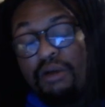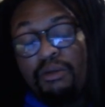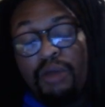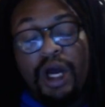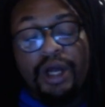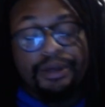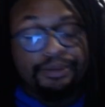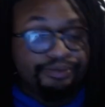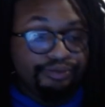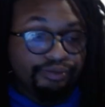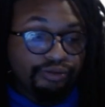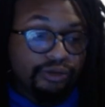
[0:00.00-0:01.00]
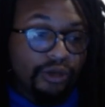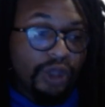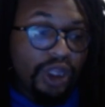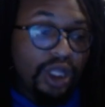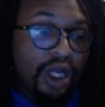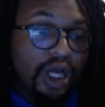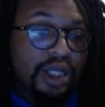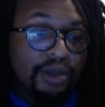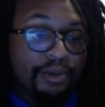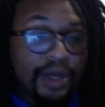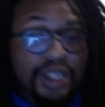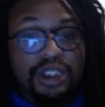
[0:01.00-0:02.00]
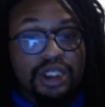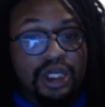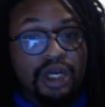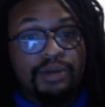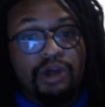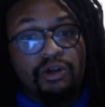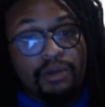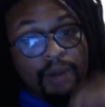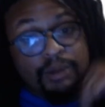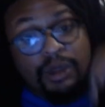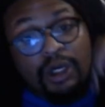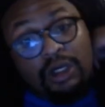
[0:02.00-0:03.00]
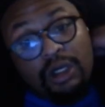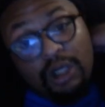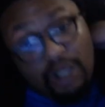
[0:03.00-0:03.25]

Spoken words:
but The Miz is going to be remembered